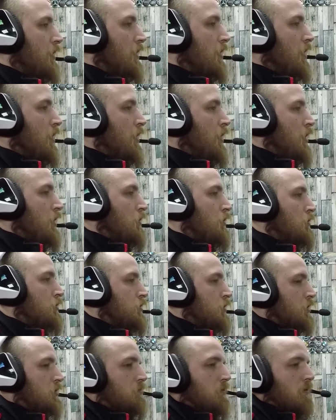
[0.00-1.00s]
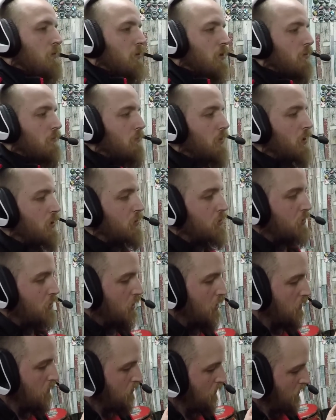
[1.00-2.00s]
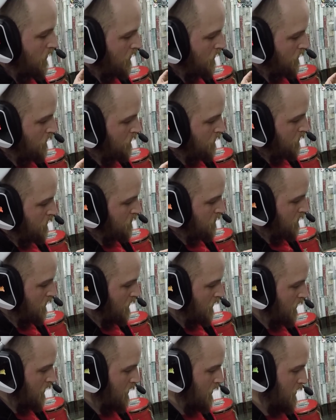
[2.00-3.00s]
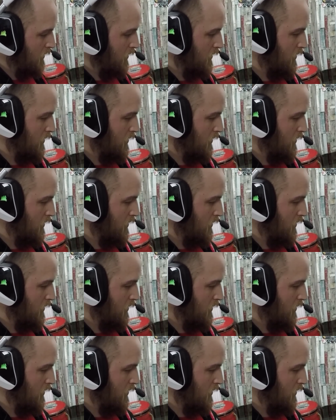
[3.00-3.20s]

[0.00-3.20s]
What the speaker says: and it could just be with them being cheap. It could just be